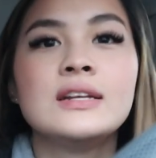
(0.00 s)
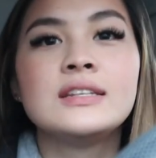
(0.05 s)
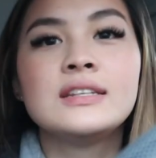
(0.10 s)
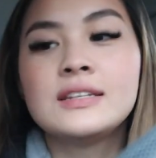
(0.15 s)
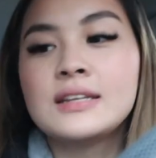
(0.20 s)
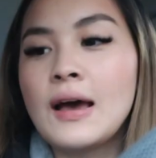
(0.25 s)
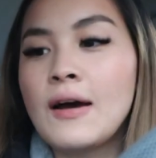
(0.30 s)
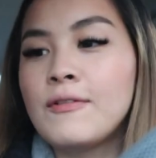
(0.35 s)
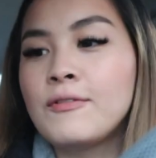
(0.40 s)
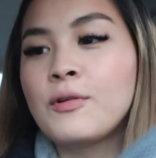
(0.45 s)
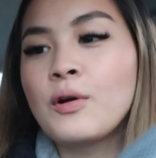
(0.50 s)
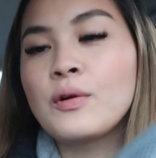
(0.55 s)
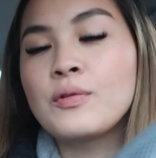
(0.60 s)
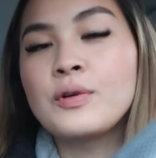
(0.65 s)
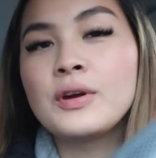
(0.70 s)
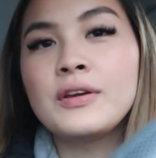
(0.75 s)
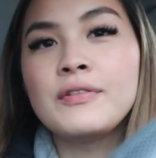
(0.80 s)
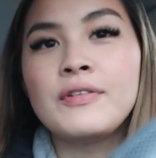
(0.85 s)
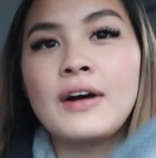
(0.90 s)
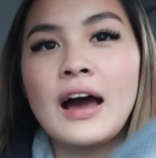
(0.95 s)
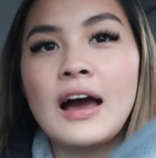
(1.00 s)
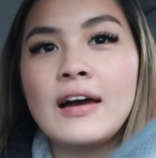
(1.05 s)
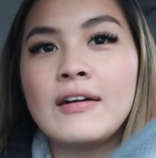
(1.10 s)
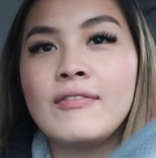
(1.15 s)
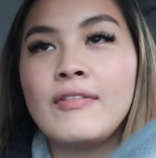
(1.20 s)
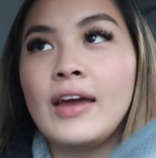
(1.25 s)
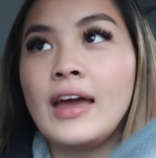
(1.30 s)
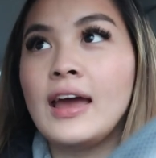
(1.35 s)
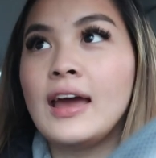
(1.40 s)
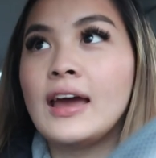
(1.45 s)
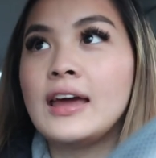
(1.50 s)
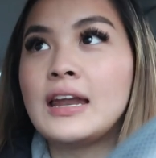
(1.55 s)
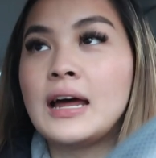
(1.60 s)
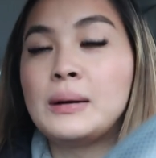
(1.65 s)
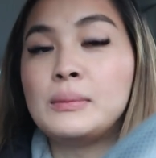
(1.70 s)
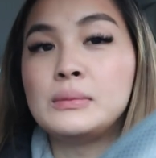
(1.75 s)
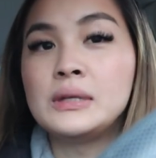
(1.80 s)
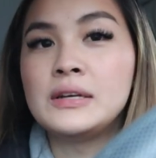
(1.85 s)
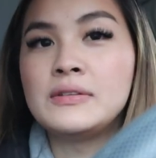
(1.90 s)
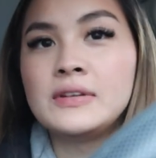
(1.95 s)
it's 4.45 and
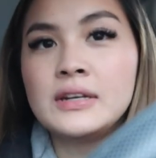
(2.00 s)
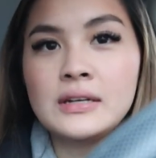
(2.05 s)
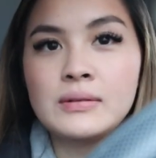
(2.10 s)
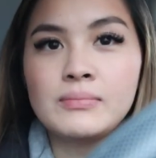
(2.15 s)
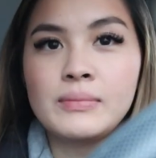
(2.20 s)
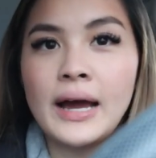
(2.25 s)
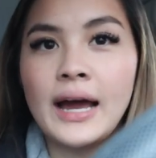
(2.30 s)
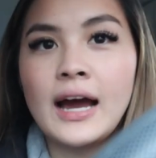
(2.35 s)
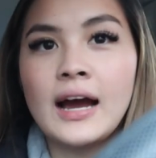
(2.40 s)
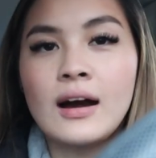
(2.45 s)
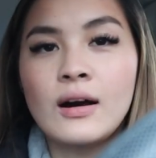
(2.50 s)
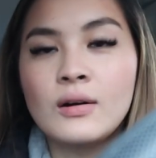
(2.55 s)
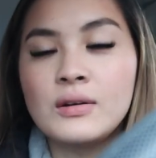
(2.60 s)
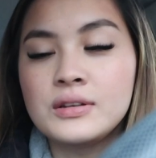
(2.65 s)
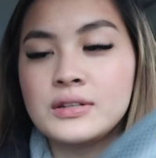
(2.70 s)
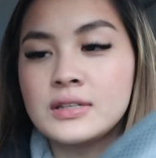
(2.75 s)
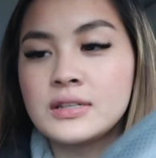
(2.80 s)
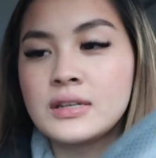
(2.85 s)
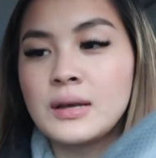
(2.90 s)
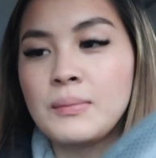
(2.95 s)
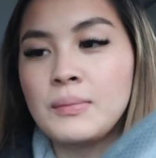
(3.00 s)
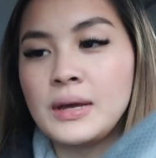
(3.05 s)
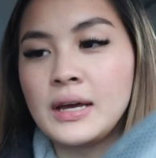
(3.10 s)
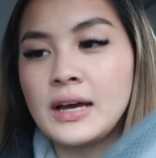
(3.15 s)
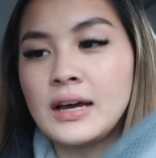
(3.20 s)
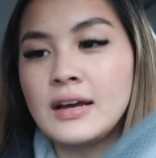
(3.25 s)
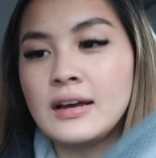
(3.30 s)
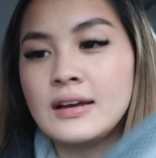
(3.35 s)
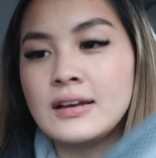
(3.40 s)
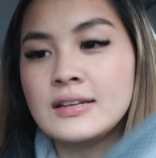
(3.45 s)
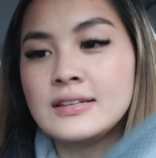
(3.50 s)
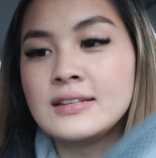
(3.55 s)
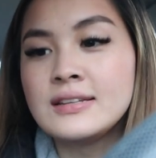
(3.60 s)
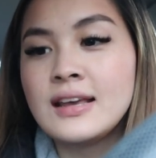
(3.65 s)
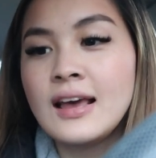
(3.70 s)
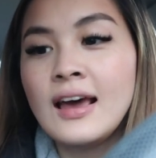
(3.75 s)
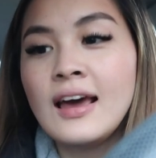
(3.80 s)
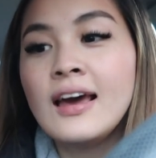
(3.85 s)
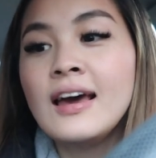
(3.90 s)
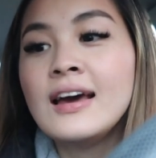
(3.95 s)
I'm leaving my house
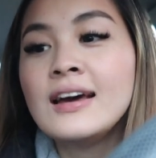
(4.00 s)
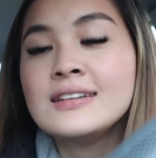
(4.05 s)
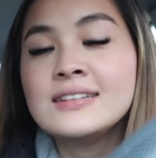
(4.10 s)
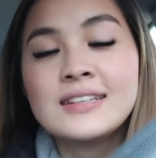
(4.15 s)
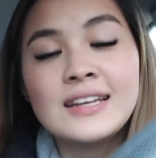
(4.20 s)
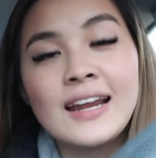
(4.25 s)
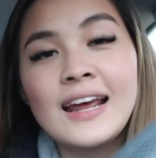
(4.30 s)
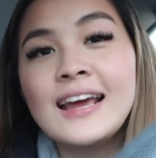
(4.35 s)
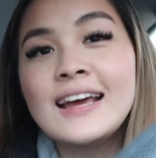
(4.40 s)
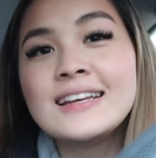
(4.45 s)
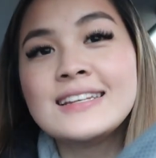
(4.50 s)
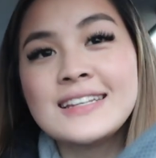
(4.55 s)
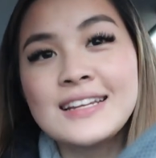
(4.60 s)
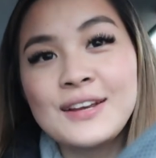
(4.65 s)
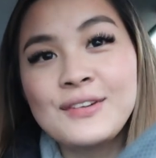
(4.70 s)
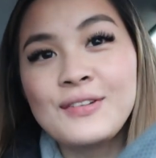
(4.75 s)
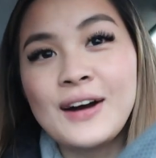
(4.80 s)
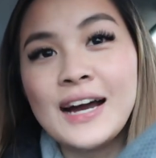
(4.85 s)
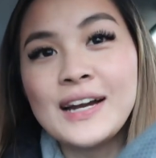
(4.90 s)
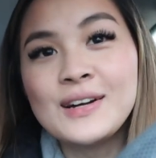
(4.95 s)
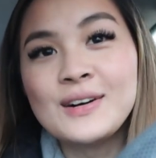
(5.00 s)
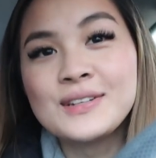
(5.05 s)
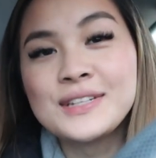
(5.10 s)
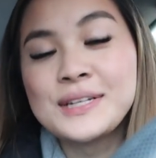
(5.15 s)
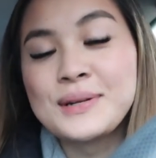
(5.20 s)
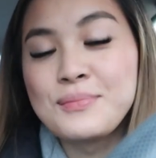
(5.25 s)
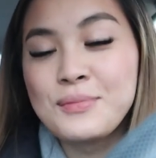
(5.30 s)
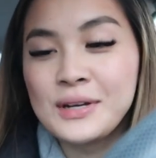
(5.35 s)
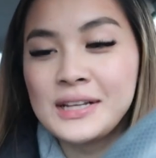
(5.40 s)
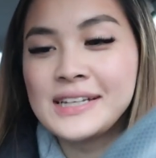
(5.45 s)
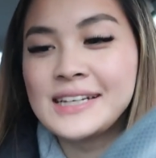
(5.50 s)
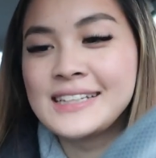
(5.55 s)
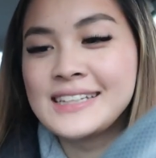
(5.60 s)
because today is city finals and I'm really